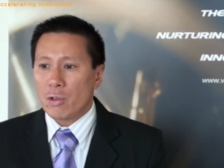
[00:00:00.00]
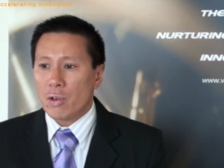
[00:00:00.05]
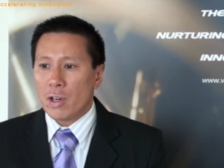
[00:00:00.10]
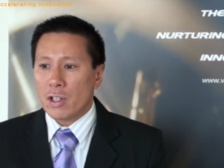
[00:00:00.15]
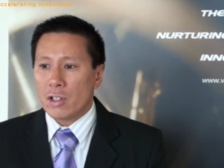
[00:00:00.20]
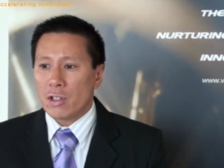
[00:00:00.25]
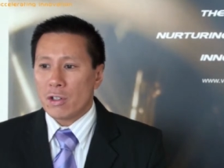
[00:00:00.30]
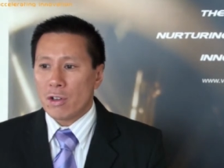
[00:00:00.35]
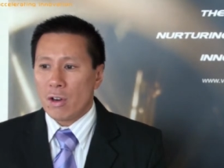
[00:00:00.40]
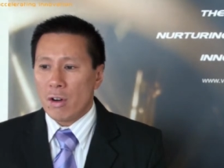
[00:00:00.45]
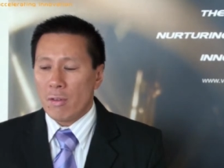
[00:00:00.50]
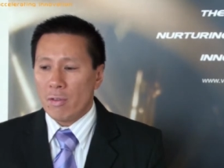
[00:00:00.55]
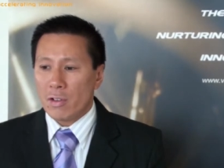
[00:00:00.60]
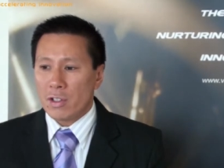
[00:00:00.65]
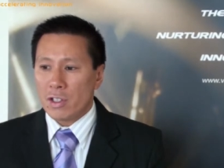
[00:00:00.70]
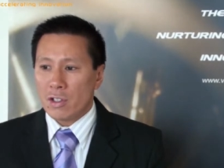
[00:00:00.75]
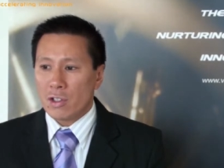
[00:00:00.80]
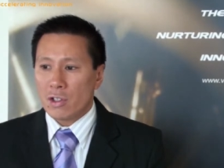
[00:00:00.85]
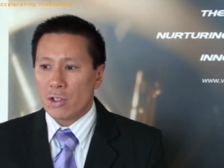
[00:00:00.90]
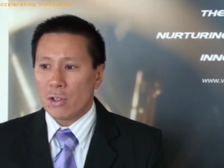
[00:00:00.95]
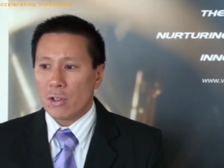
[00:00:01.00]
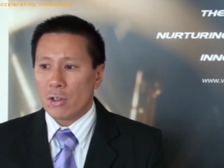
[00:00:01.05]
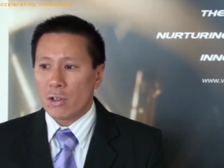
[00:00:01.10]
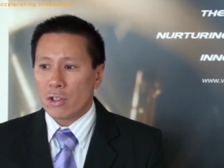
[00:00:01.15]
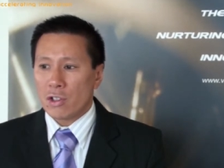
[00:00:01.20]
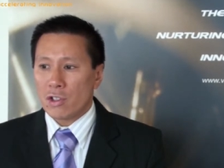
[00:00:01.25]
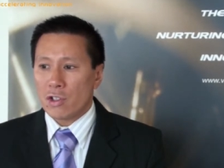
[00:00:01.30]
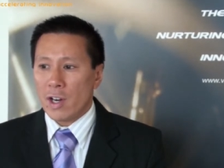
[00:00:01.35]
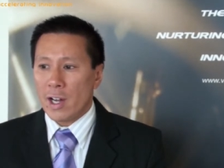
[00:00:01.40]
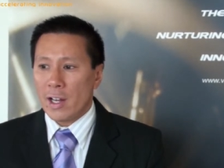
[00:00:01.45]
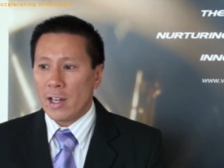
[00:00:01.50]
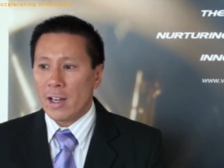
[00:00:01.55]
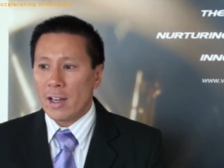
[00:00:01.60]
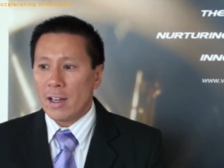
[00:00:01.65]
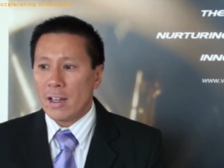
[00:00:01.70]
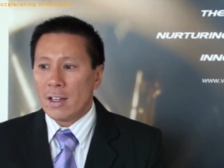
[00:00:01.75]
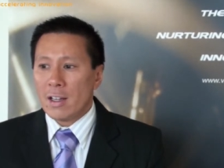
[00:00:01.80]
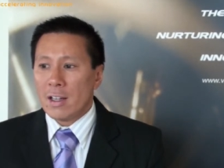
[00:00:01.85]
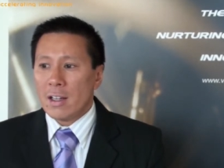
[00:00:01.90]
Direction Conference in Geelong, Australia.